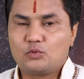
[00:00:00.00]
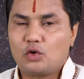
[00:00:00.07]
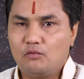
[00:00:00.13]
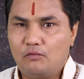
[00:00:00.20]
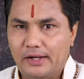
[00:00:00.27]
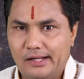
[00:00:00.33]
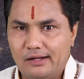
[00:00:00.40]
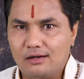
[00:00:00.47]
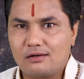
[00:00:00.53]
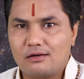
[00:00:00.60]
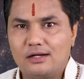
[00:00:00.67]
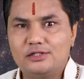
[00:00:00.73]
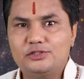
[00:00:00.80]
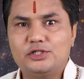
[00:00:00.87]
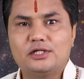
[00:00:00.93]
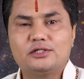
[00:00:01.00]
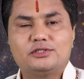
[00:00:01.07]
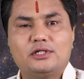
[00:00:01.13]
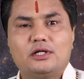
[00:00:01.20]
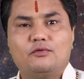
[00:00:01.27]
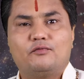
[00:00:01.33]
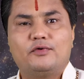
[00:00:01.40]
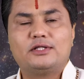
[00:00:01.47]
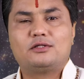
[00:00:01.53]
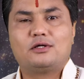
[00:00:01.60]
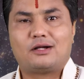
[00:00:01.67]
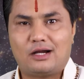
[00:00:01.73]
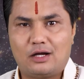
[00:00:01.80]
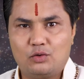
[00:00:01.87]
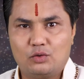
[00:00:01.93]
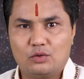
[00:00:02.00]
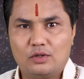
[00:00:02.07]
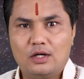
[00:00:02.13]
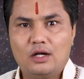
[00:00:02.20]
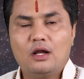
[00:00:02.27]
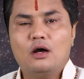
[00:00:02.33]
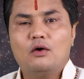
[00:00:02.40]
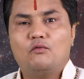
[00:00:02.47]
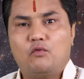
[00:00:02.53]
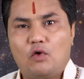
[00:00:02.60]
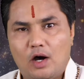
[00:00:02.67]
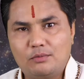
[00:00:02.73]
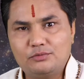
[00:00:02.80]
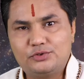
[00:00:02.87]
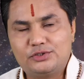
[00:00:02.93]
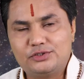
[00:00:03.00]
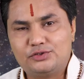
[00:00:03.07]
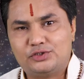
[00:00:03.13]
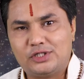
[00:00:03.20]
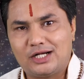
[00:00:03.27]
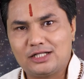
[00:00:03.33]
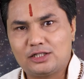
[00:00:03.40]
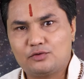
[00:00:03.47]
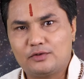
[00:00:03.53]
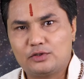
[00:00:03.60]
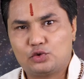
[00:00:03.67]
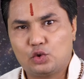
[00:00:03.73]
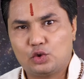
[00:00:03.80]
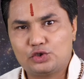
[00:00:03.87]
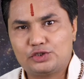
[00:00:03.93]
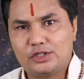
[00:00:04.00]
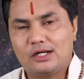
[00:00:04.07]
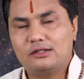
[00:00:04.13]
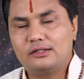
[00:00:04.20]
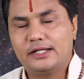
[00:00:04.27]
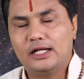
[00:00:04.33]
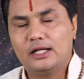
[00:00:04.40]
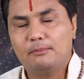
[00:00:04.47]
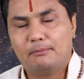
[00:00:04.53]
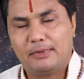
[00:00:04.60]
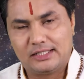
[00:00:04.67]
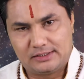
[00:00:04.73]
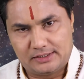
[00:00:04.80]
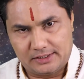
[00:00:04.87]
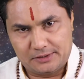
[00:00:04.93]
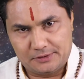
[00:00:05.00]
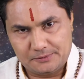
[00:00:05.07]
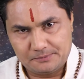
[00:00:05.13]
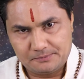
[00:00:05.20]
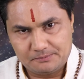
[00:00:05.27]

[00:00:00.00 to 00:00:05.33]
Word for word: where a conjunction with Rahu forms Jaratva dosha till month end.